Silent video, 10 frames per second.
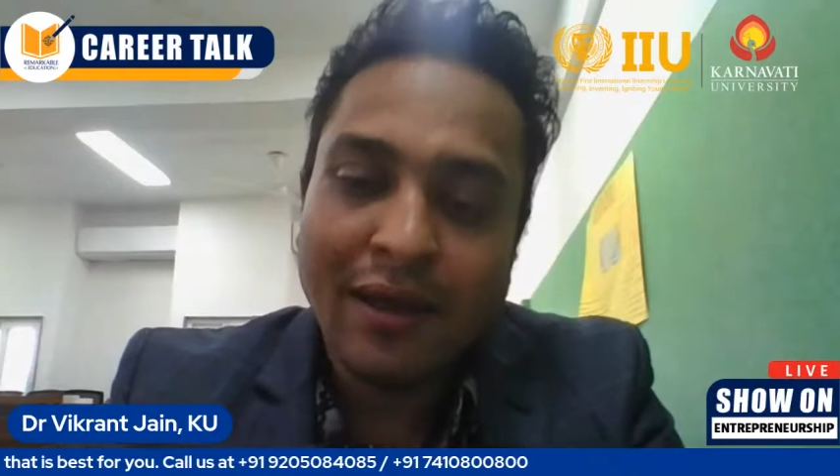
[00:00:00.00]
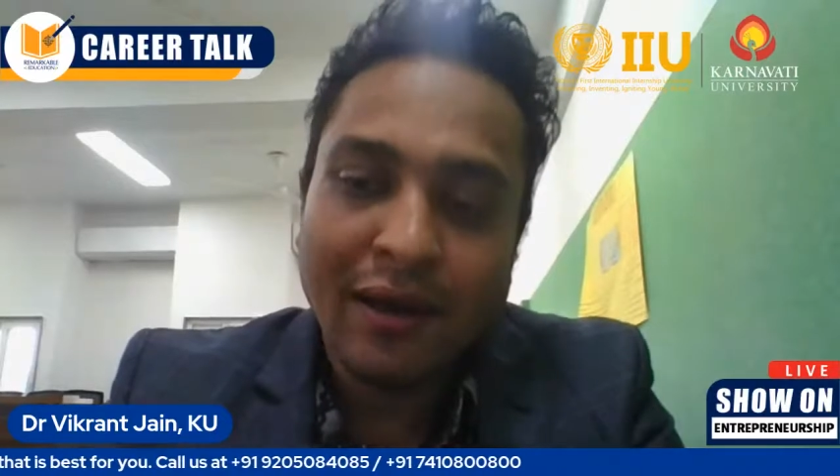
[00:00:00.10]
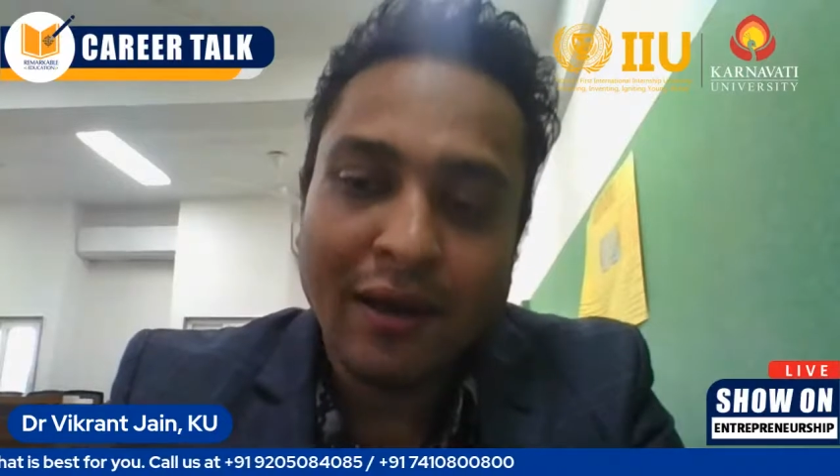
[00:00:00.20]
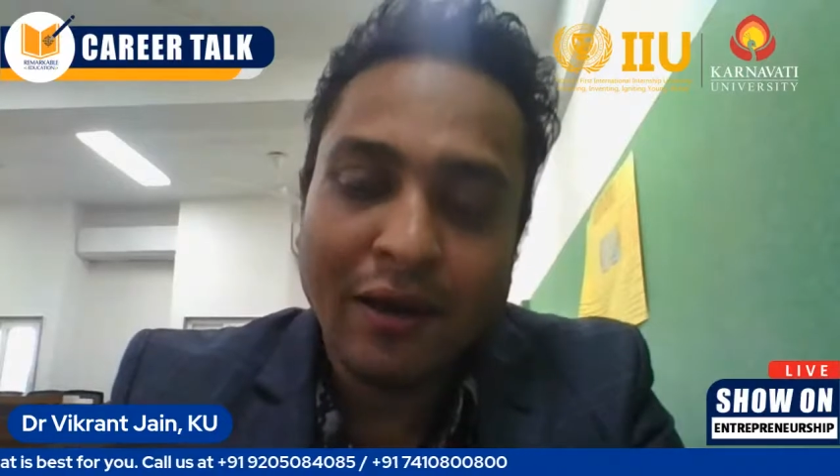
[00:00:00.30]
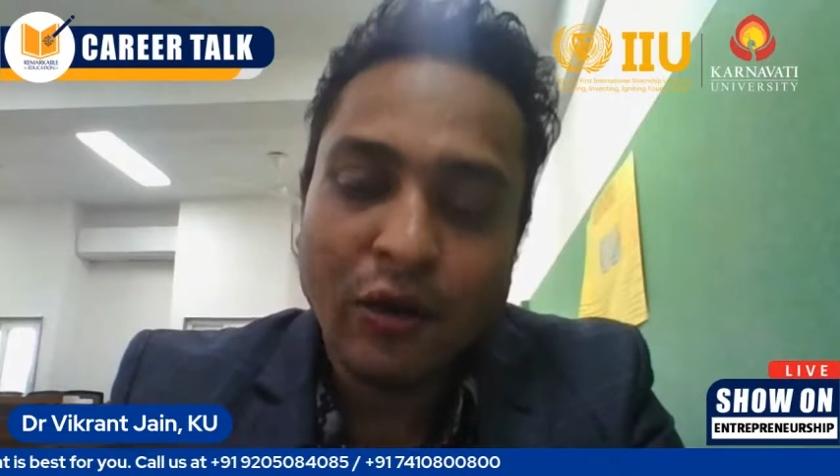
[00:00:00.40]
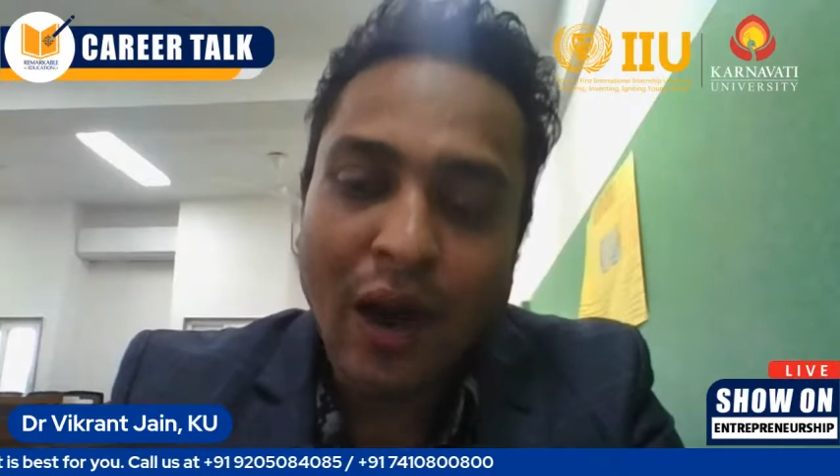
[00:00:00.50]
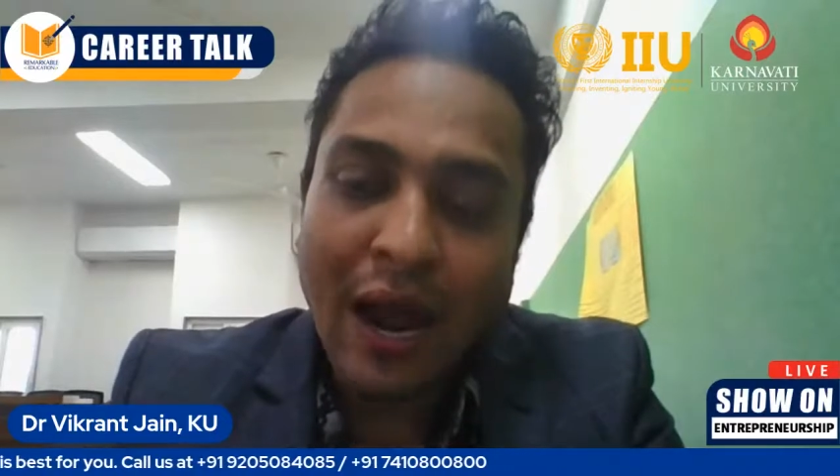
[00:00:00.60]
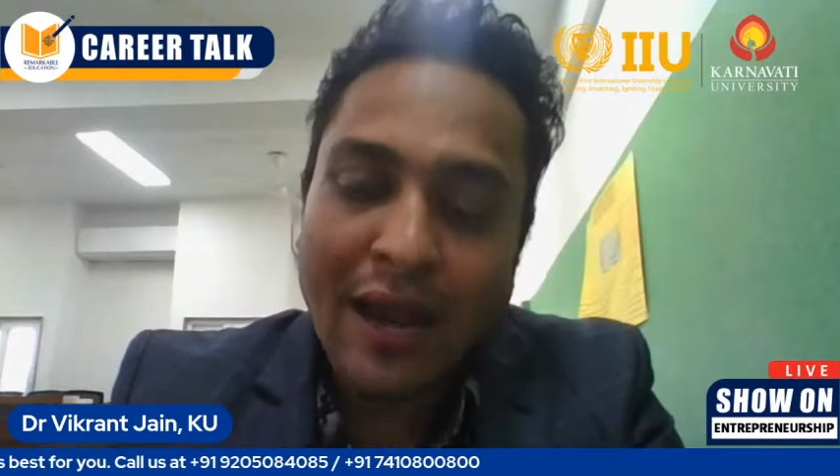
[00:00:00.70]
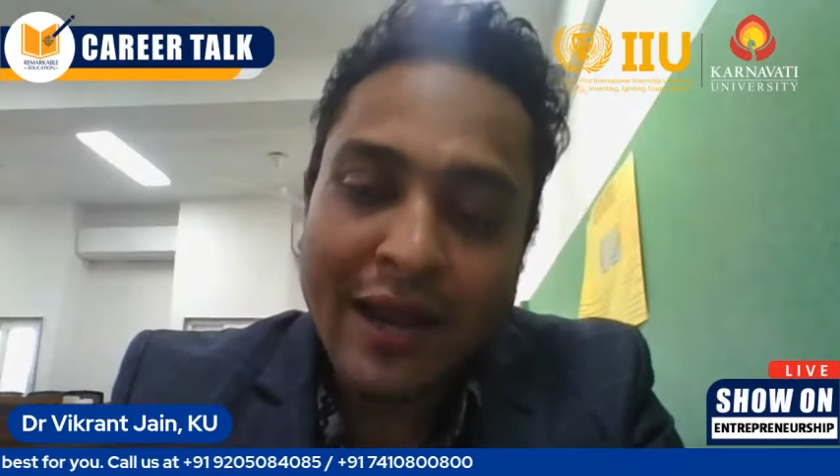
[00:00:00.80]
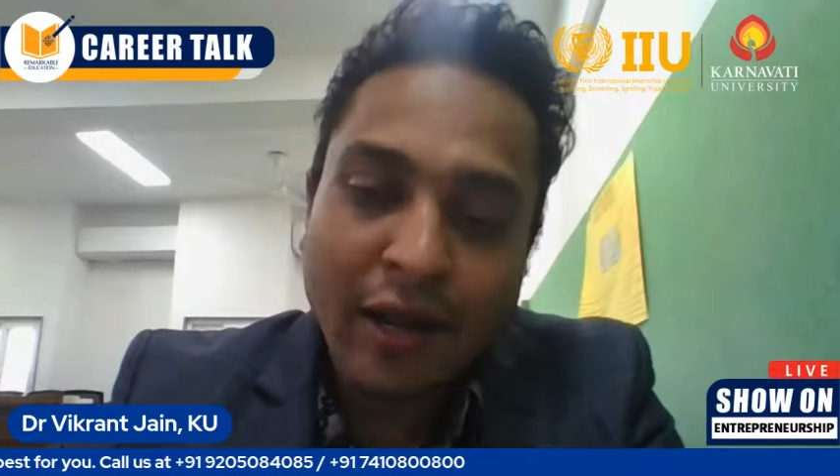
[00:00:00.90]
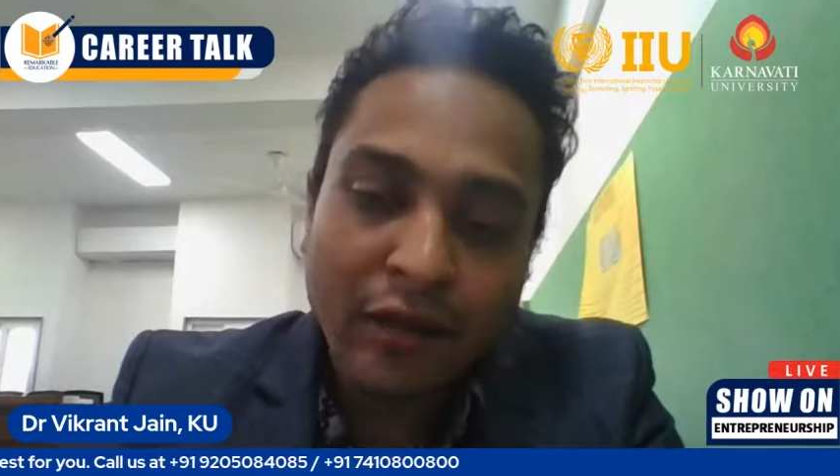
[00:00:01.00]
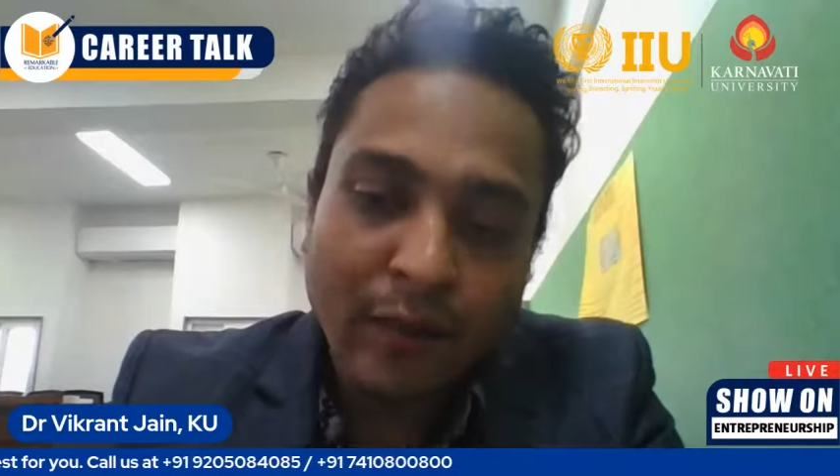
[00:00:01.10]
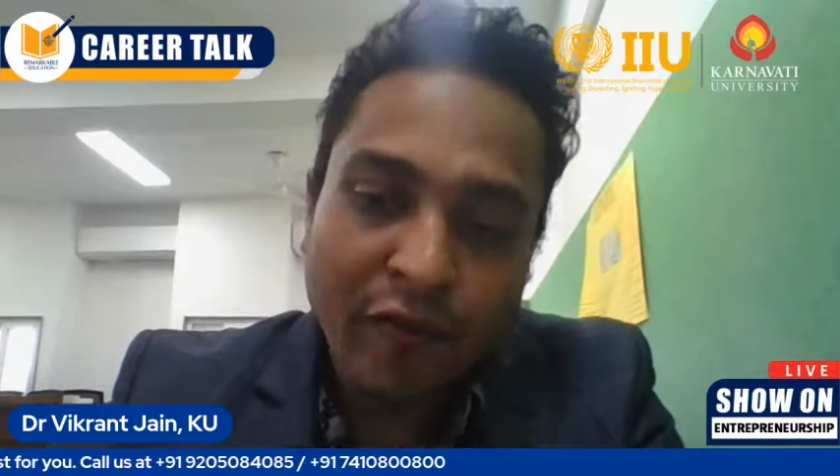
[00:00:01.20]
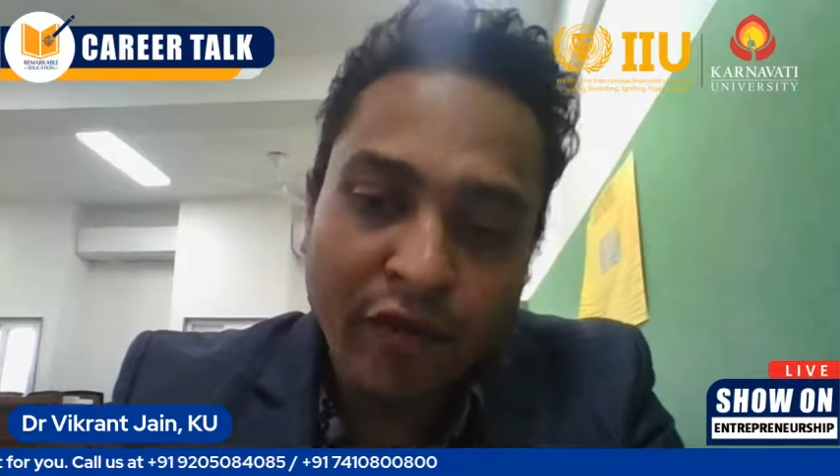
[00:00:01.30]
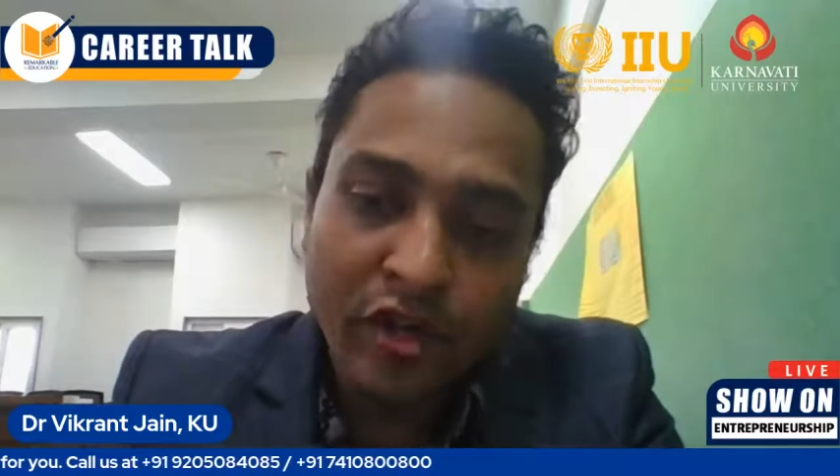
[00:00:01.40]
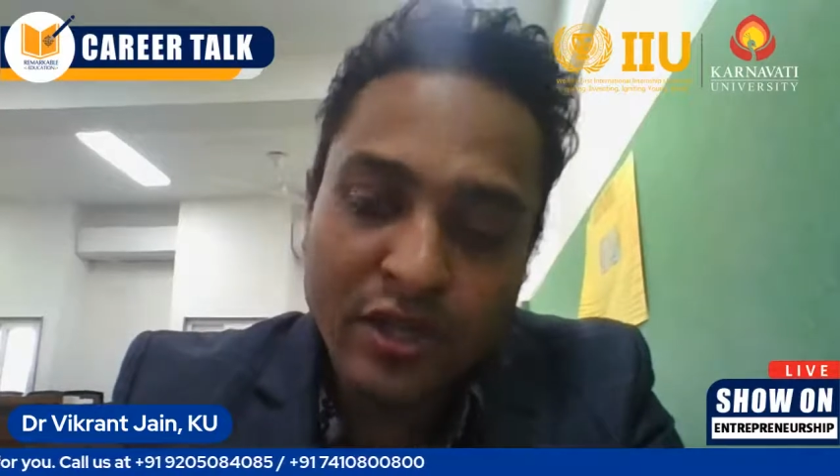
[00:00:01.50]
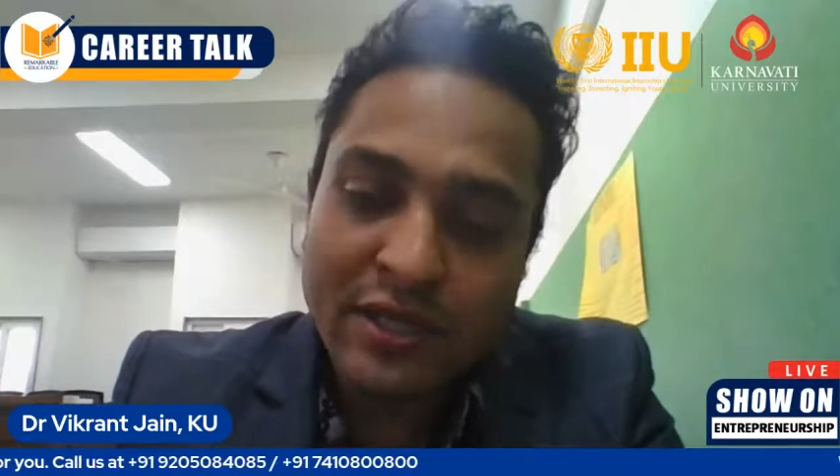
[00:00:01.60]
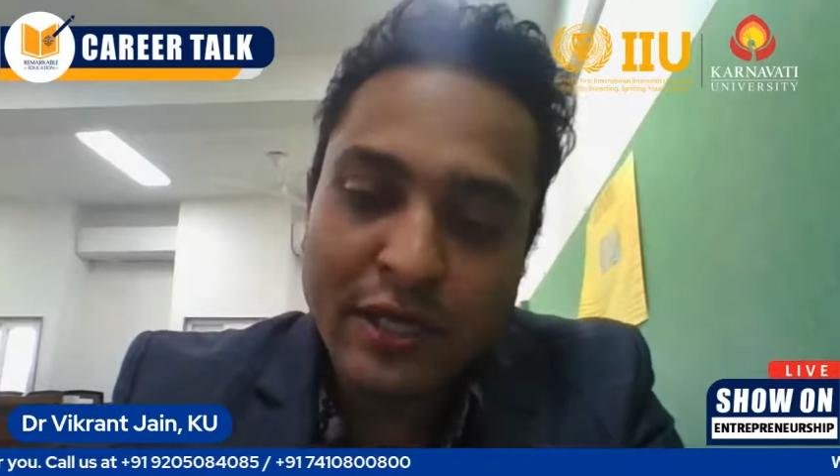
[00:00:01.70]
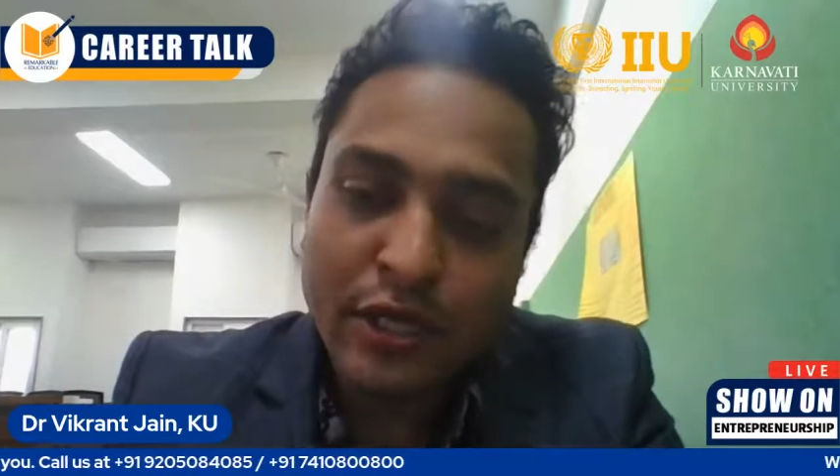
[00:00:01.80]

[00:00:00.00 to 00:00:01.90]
uh, you know, unlike other professions,